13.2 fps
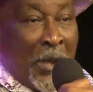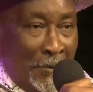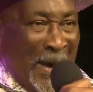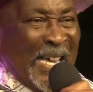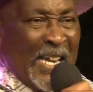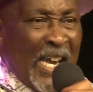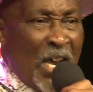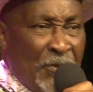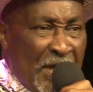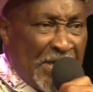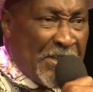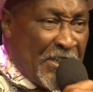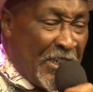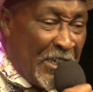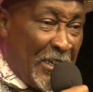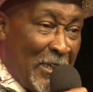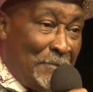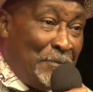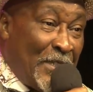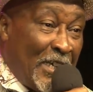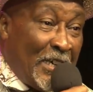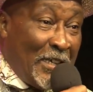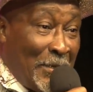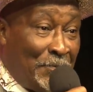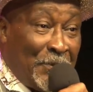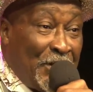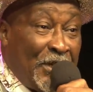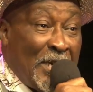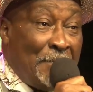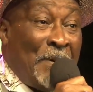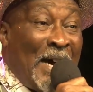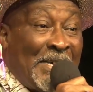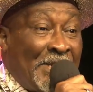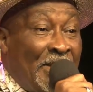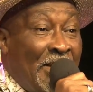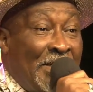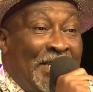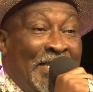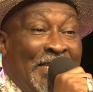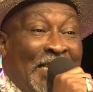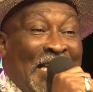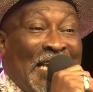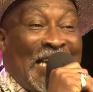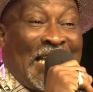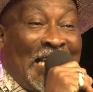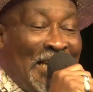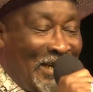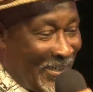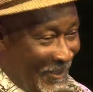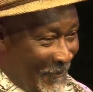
My love is deep, deep, deep as the sea.